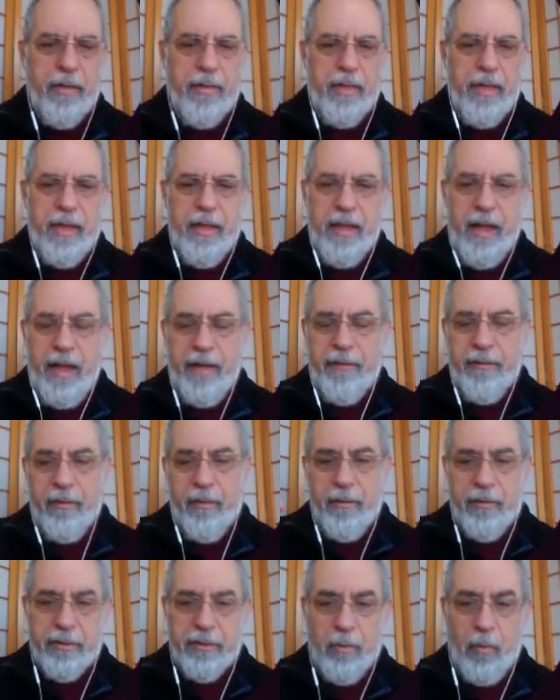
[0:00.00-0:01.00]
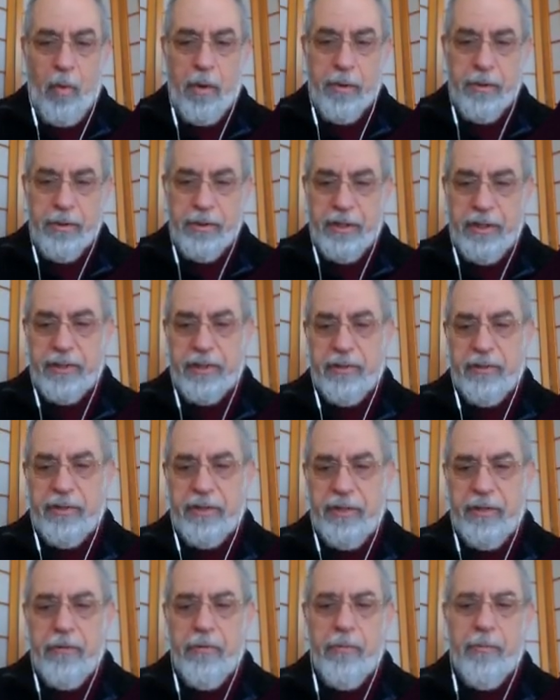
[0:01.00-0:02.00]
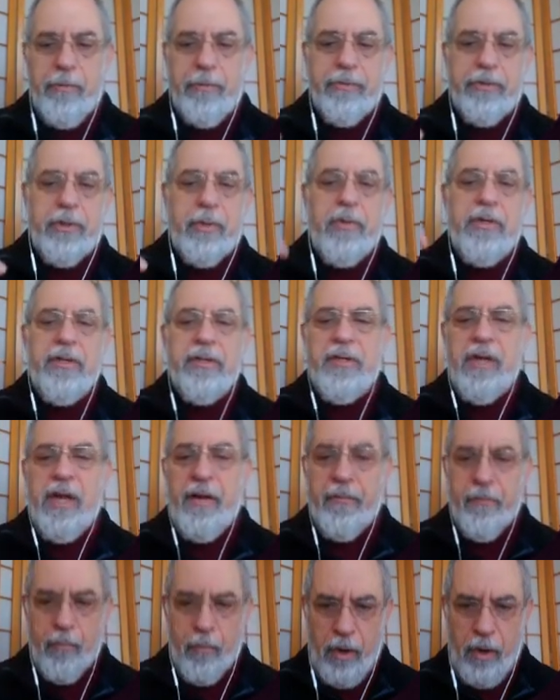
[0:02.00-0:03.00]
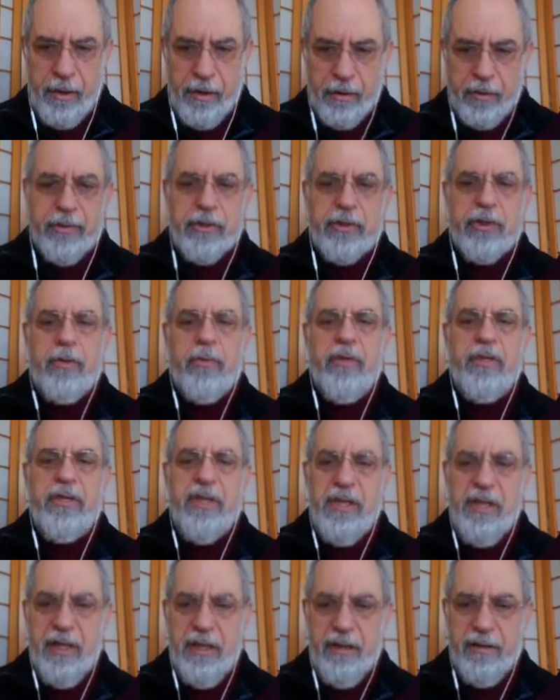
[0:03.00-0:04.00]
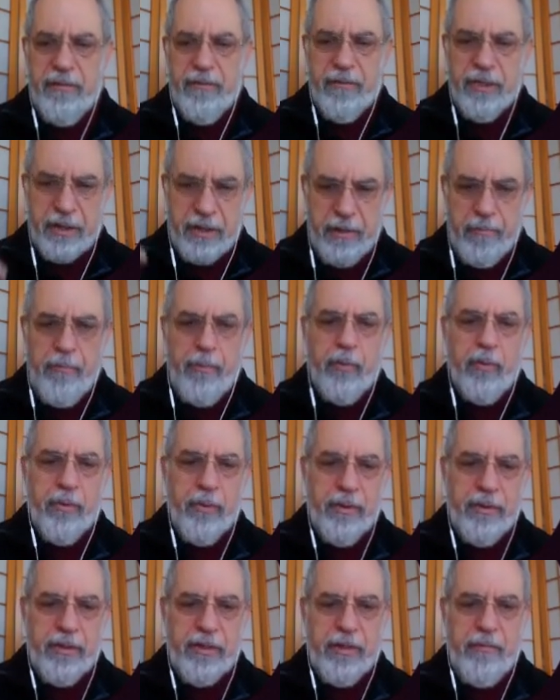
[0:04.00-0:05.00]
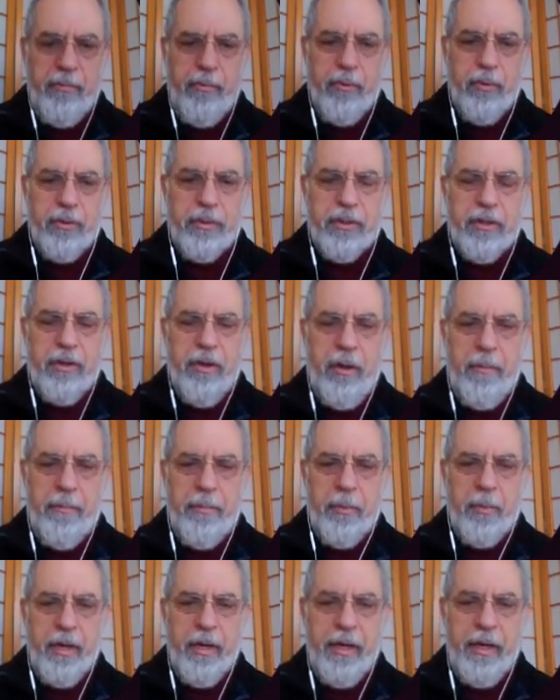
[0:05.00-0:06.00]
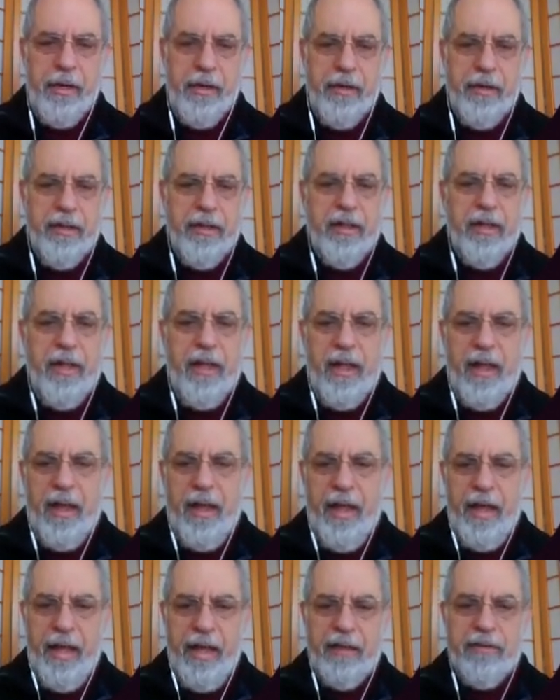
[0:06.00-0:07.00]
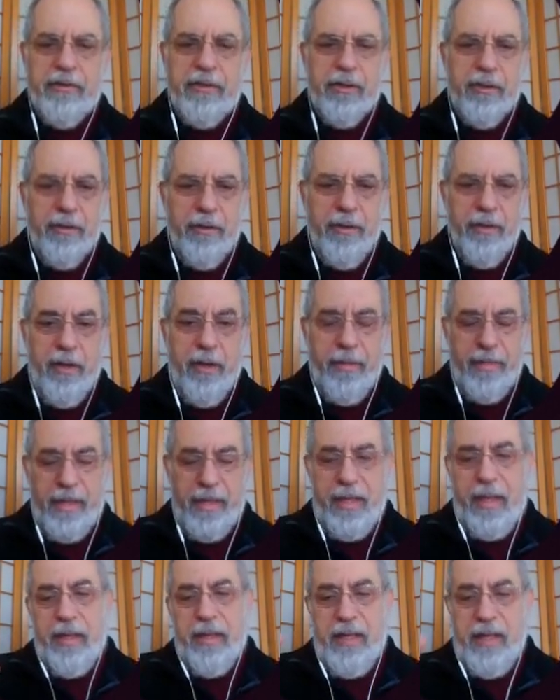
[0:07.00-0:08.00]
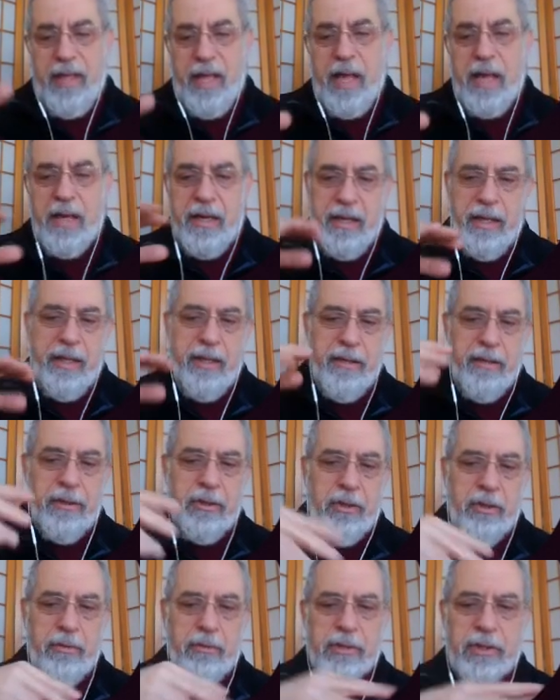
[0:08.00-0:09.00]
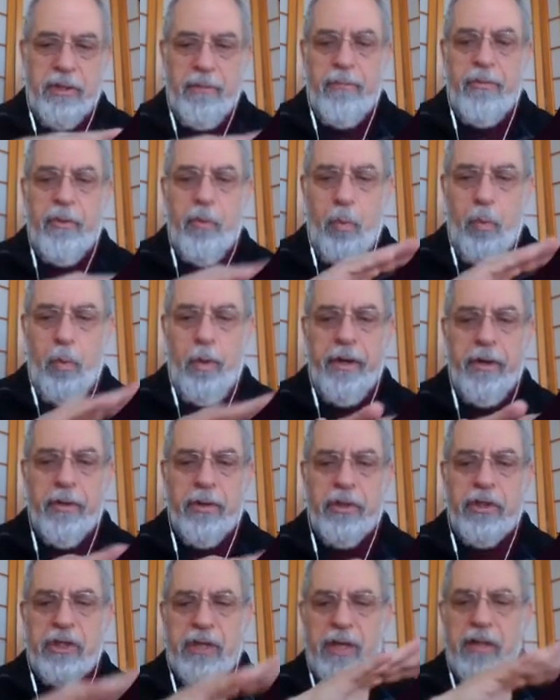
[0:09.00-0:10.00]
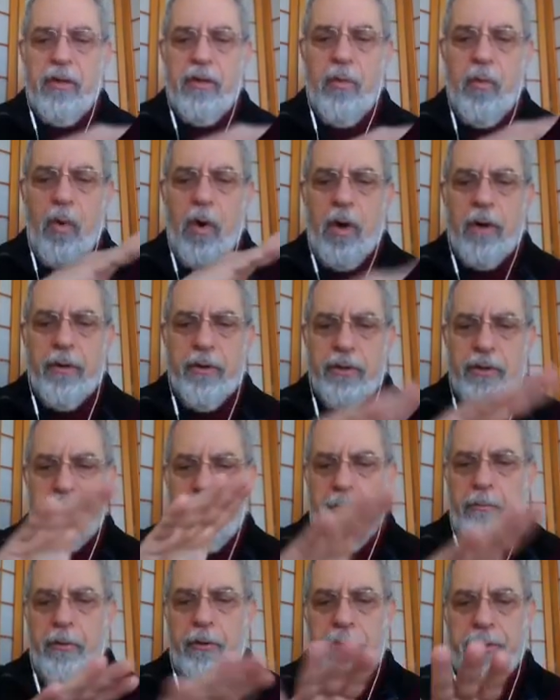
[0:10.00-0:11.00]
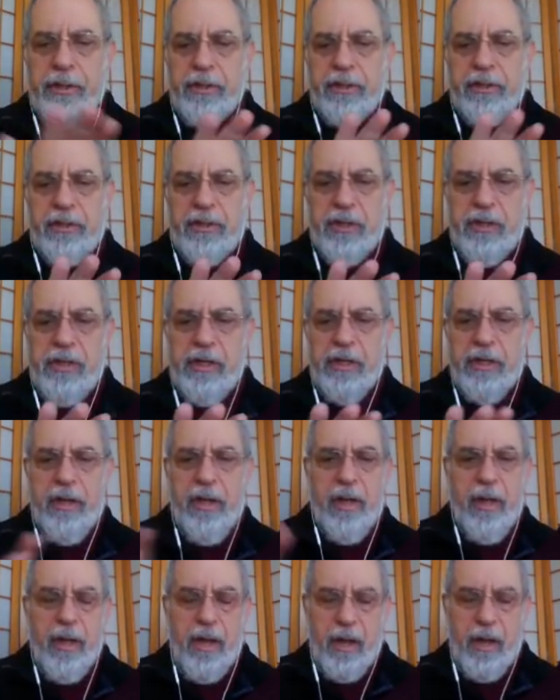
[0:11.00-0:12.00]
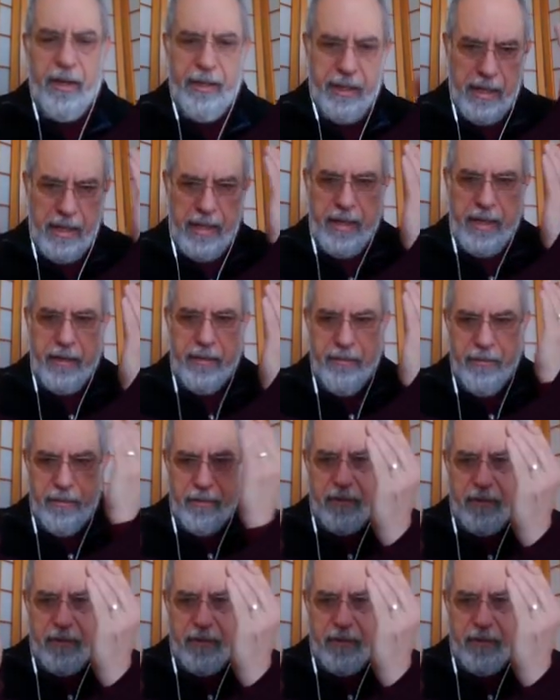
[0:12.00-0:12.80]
and the water jets are steerable, so it doesn't have rudders. So it's simpler and simpler to operate. And they can get into some of the weird shallow waters of the Baltic Sea. Again,